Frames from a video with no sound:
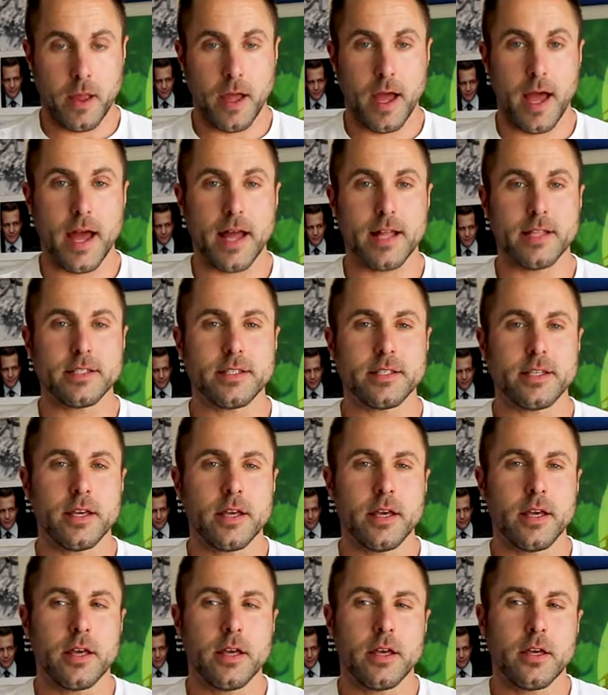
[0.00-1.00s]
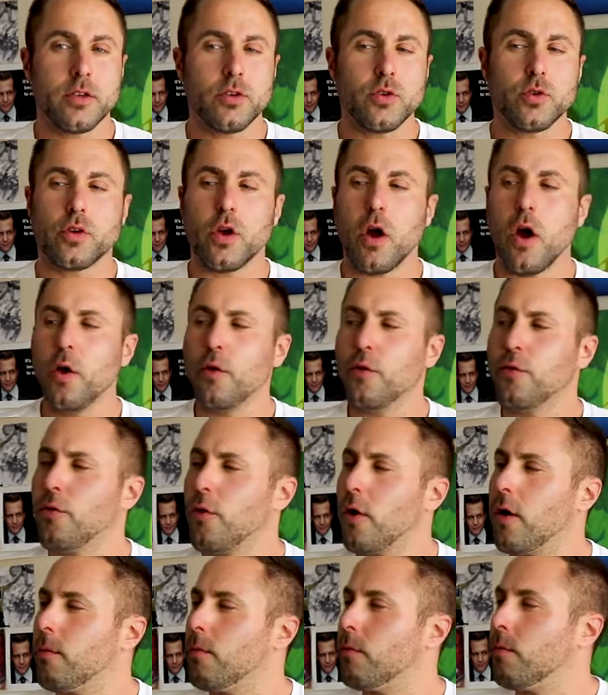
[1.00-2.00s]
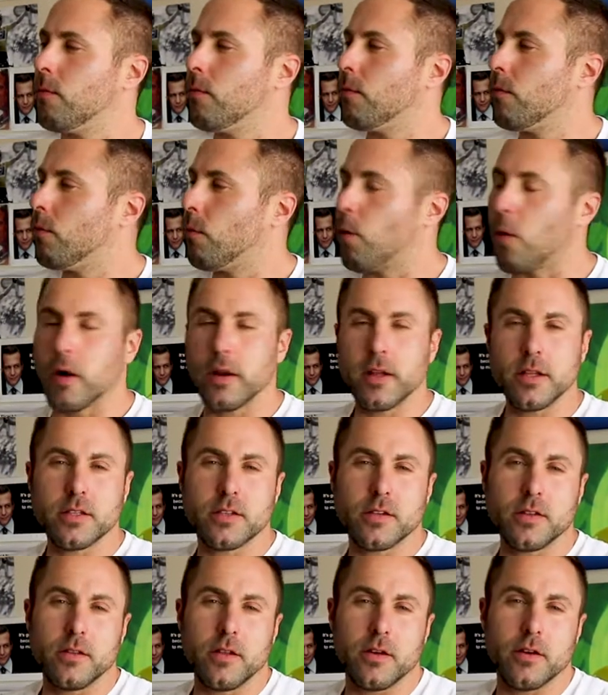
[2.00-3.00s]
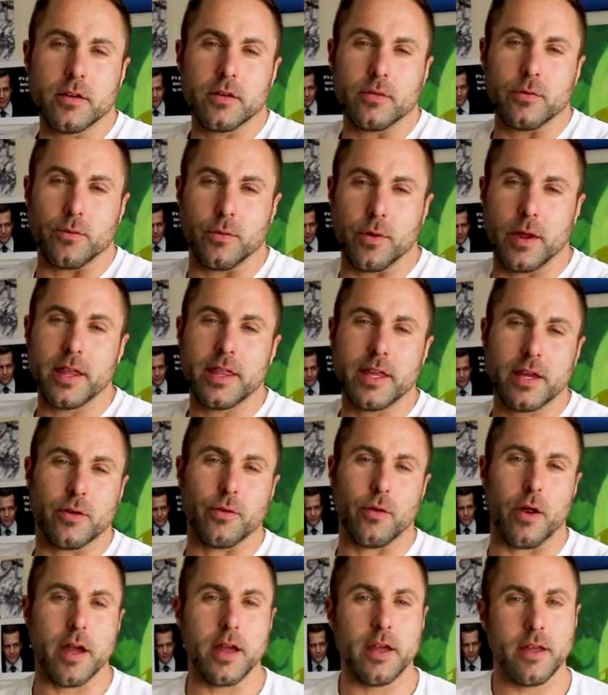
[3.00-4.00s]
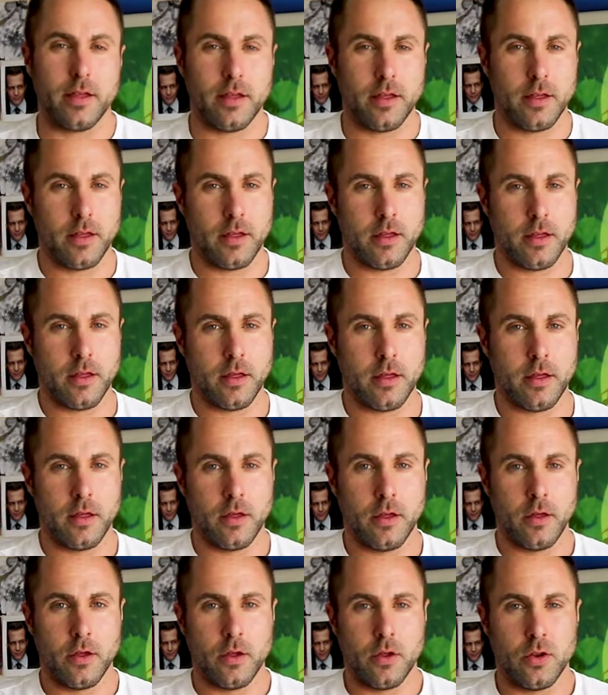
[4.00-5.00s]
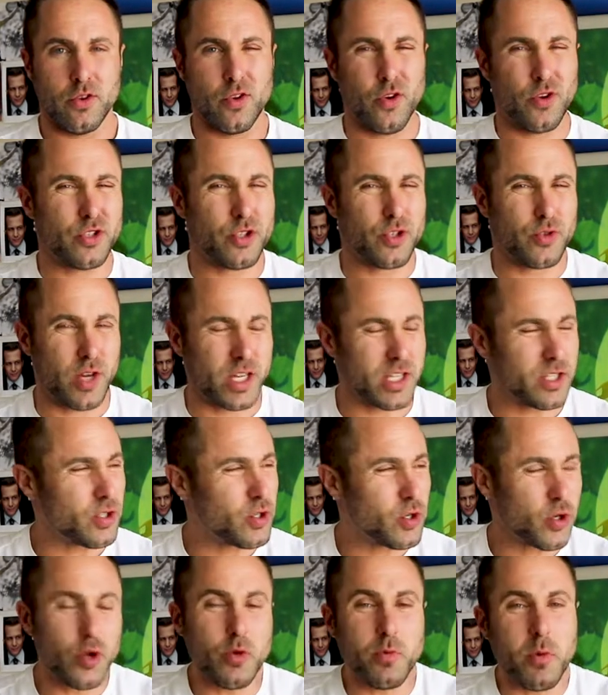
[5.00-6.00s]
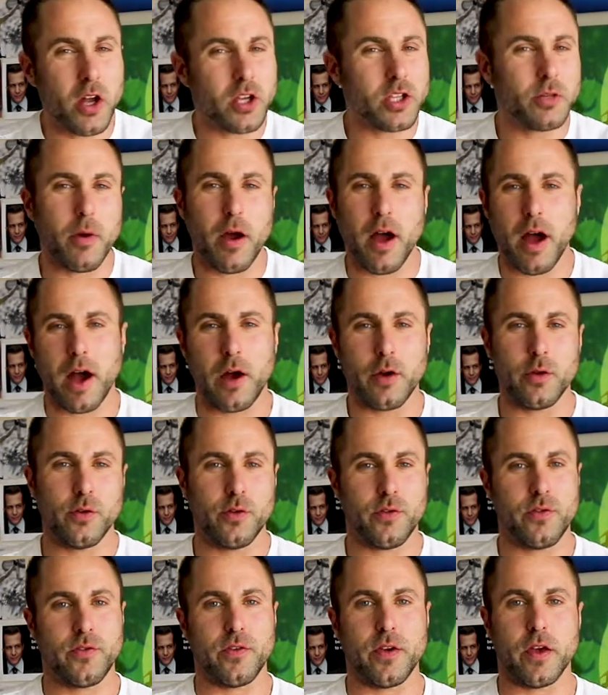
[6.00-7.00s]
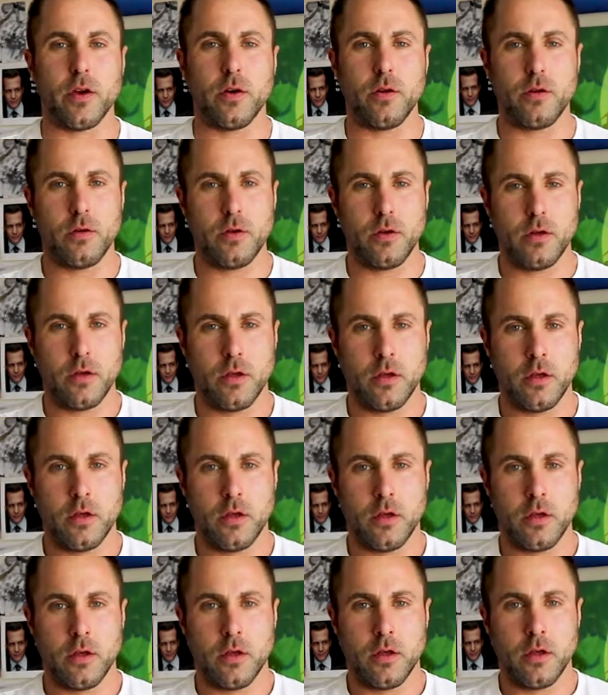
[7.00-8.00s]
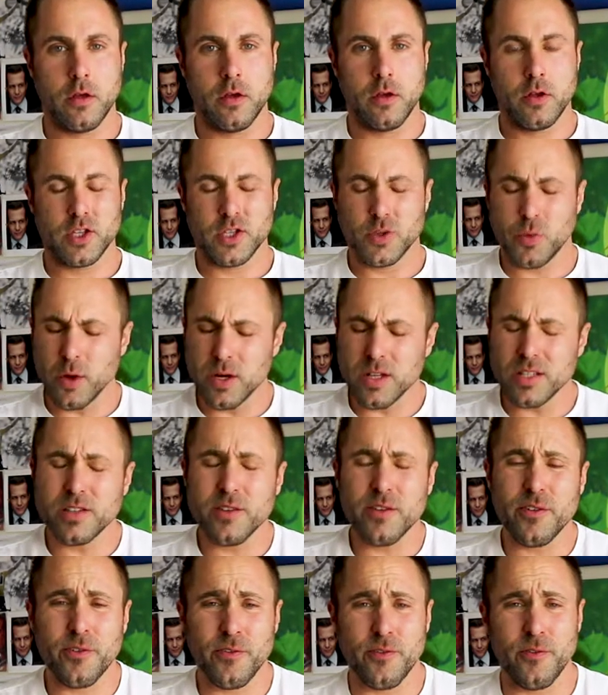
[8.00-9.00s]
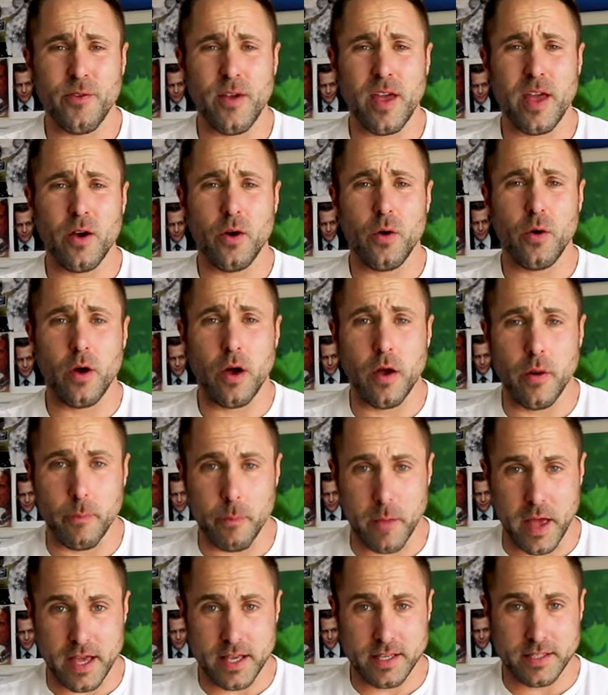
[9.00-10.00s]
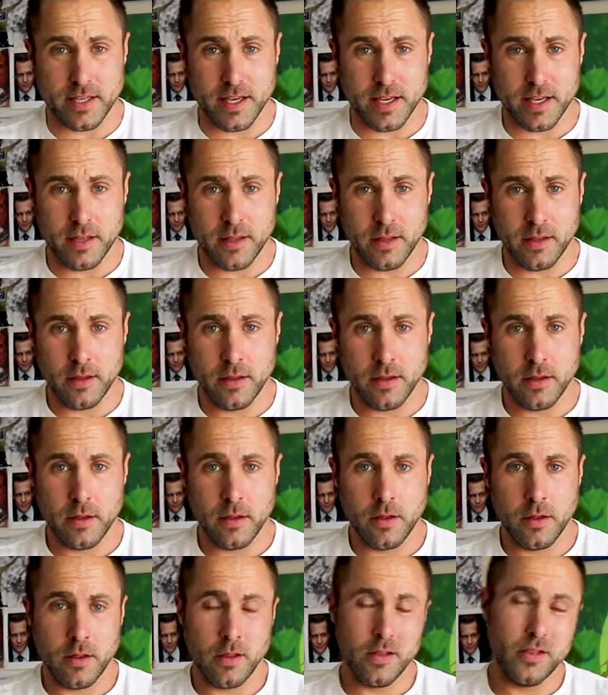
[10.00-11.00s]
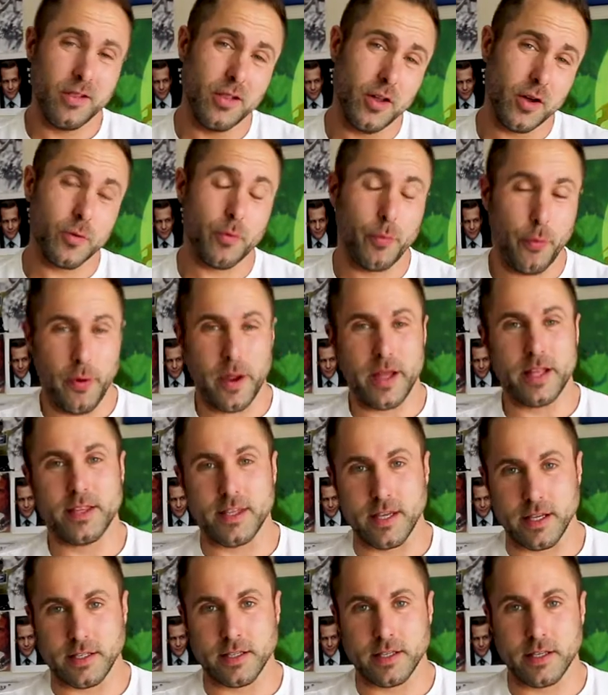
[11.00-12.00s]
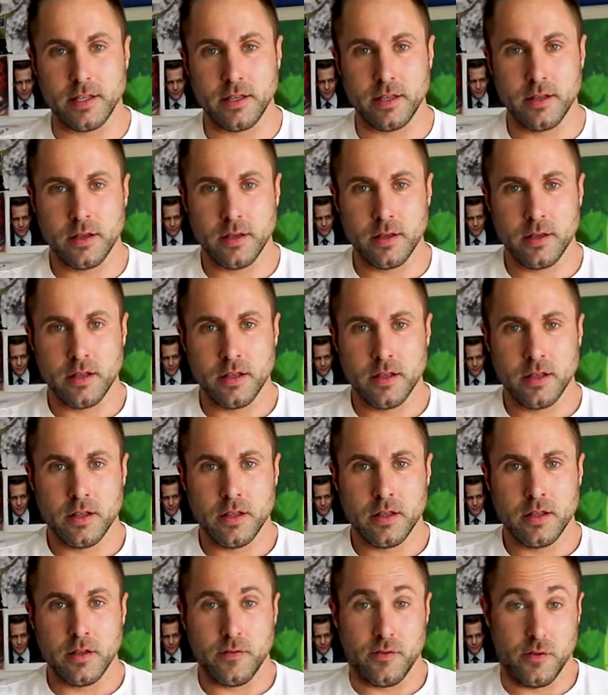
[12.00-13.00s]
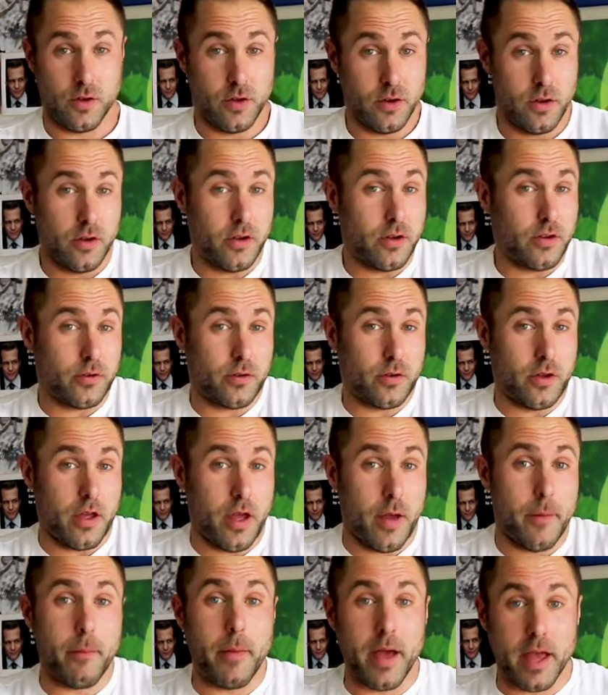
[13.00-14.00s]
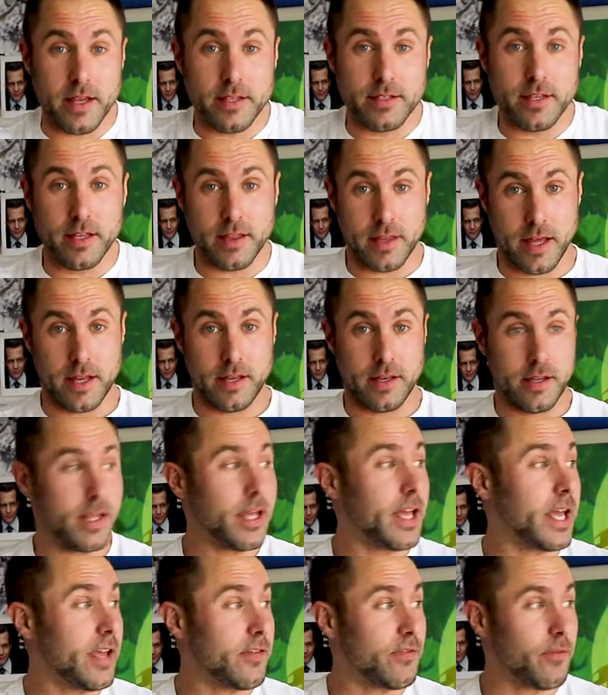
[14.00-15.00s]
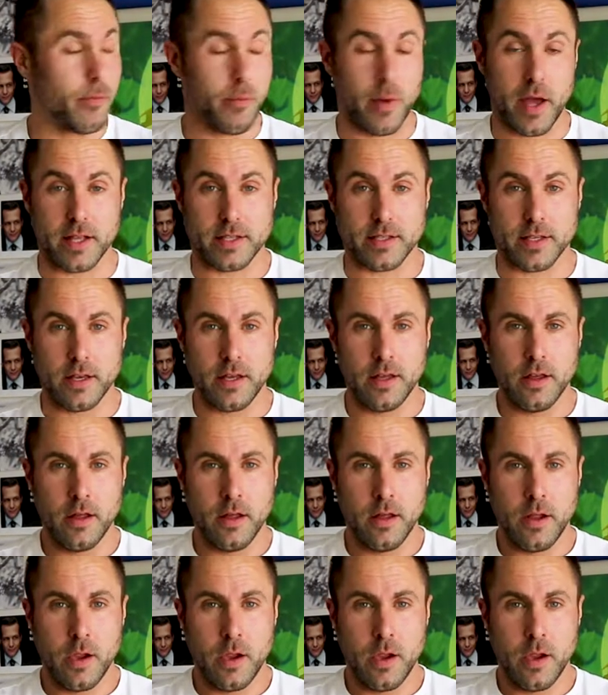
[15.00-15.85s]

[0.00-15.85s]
And you go from wanting to look really great, not stressing too much about how you feel, to wanting to feel amazing, look pretty decent. If you can look amazing, then even better.